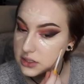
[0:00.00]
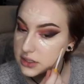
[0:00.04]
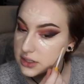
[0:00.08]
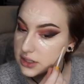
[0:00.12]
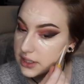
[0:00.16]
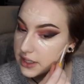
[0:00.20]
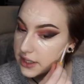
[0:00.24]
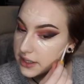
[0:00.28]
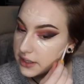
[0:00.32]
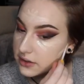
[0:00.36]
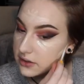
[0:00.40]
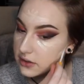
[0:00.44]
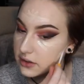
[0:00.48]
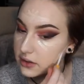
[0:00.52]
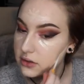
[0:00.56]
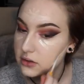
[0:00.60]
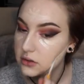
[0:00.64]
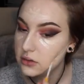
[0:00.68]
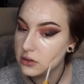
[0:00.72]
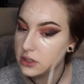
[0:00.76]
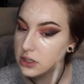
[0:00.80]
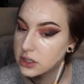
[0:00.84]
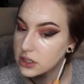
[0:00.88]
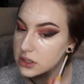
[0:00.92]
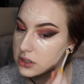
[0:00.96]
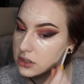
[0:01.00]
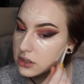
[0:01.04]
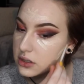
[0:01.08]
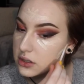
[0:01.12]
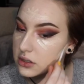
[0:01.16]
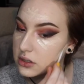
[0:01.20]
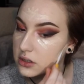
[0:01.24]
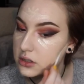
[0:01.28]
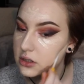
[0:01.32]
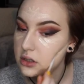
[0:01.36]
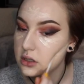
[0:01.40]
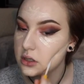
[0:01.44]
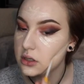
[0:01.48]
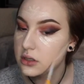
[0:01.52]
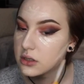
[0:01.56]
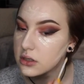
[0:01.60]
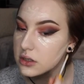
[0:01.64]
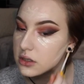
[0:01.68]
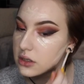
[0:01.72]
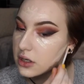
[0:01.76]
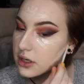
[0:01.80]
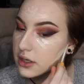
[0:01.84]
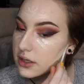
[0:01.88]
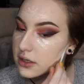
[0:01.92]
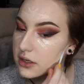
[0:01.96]
I like to.
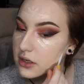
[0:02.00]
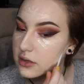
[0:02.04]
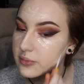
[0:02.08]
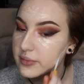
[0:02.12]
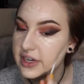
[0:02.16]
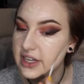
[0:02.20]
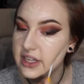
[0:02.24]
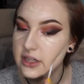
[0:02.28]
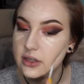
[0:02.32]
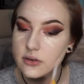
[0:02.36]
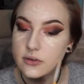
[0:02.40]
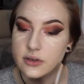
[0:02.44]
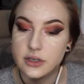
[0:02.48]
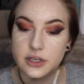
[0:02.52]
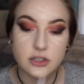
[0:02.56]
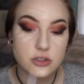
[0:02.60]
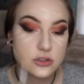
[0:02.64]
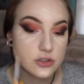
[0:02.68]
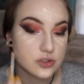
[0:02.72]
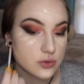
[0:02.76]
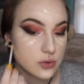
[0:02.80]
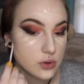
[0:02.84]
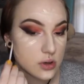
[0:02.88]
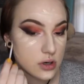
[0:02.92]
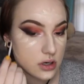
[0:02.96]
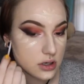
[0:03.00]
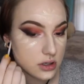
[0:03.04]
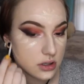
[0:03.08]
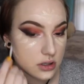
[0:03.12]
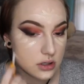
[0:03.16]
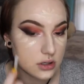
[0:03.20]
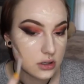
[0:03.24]
And under my little ear jaw.